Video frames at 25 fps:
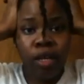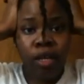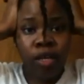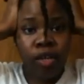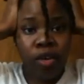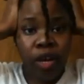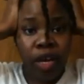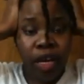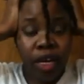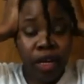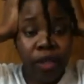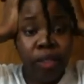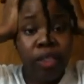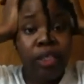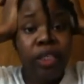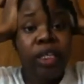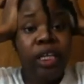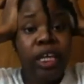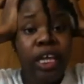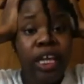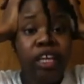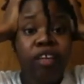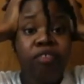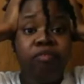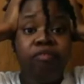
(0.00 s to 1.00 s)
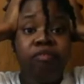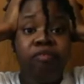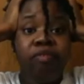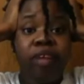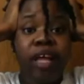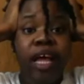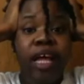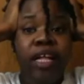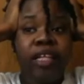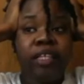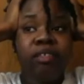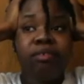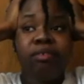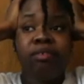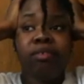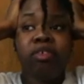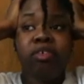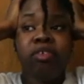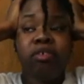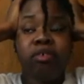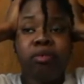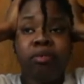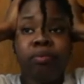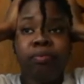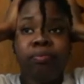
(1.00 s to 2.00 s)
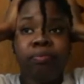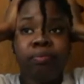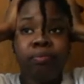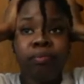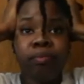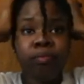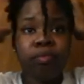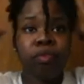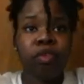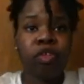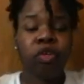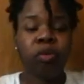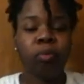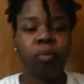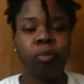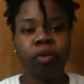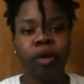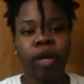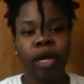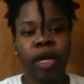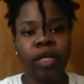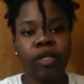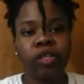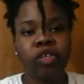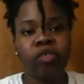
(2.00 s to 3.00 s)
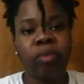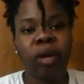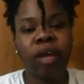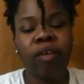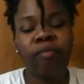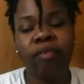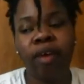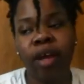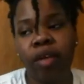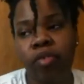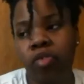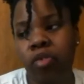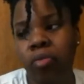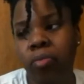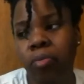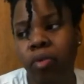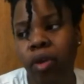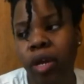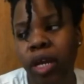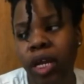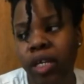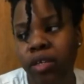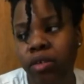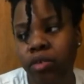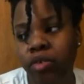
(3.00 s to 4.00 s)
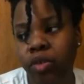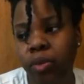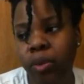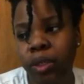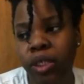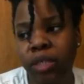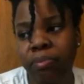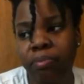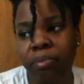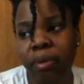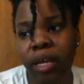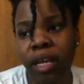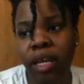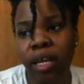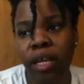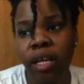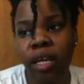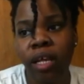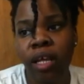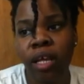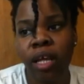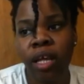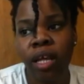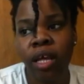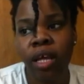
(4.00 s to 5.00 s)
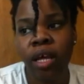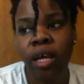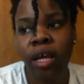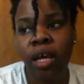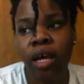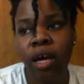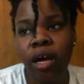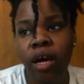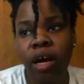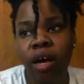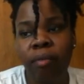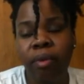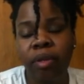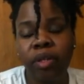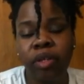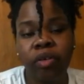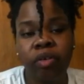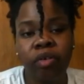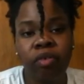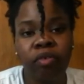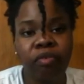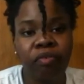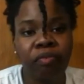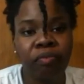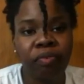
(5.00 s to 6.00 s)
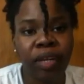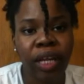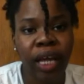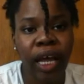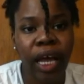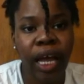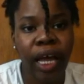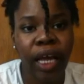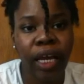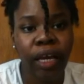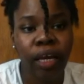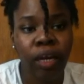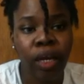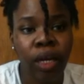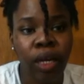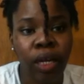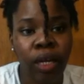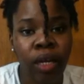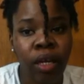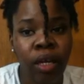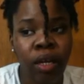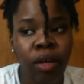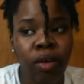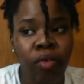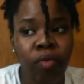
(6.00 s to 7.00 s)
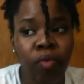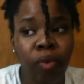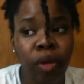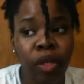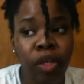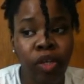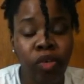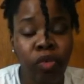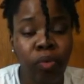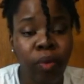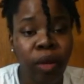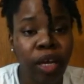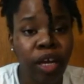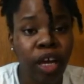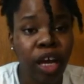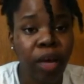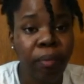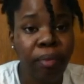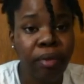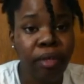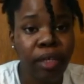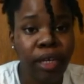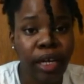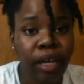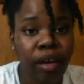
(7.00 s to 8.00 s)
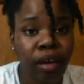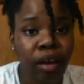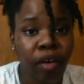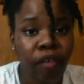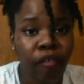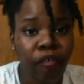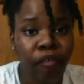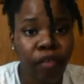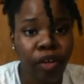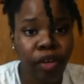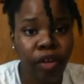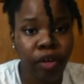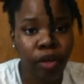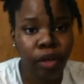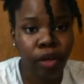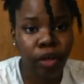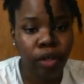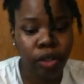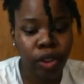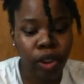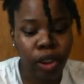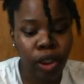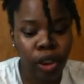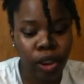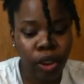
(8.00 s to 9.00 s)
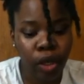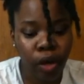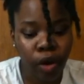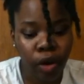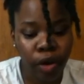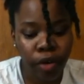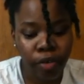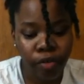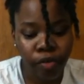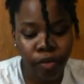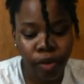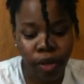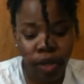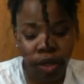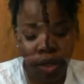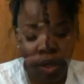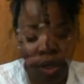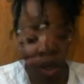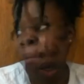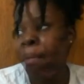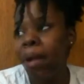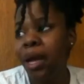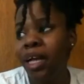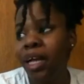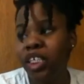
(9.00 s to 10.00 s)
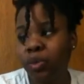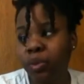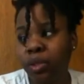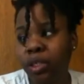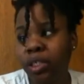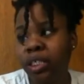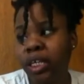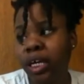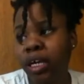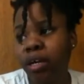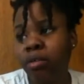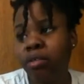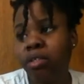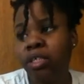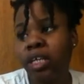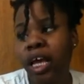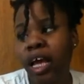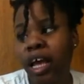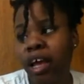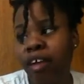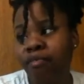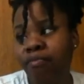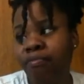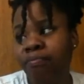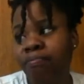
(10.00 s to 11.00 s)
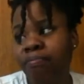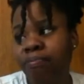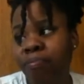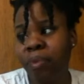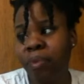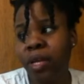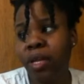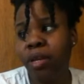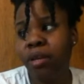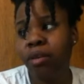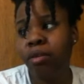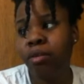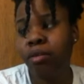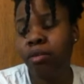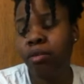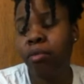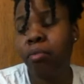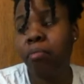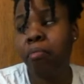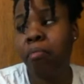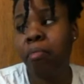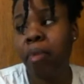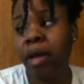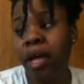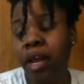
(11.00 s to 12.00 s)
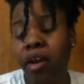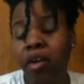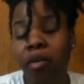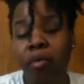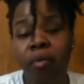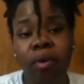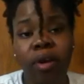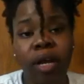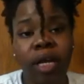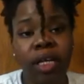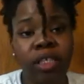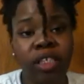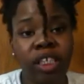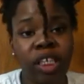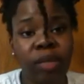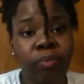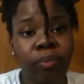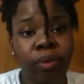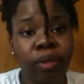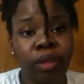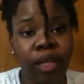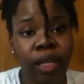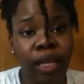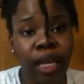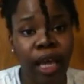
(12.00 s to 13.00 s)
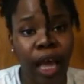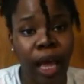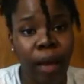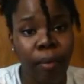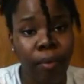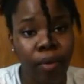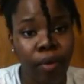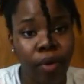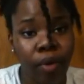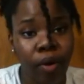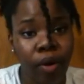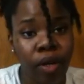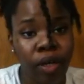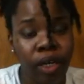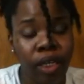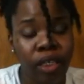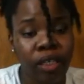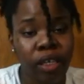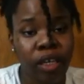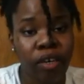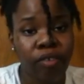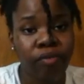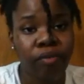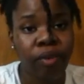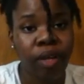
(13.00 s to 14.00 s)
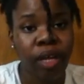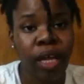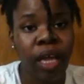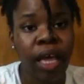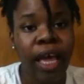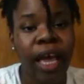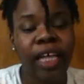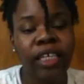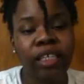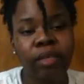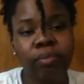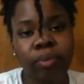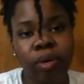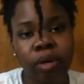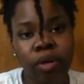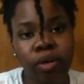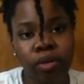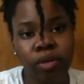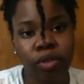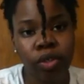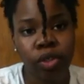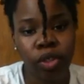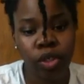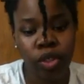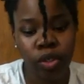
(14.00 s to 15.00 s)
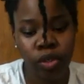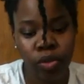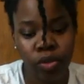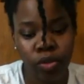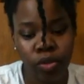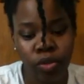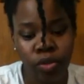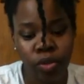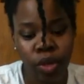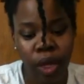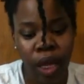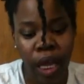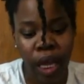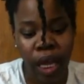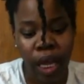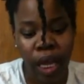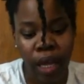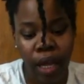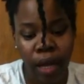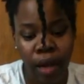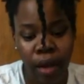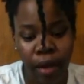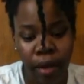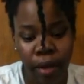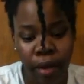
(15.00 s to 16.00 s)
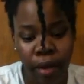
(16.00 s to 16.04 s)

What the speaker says: your hair is laying flat, so your braids, you might find your braids or twist being a little flat when you wake up and take off your scarf. But my twist outs have been better when I sleep with a cap on as opposed to a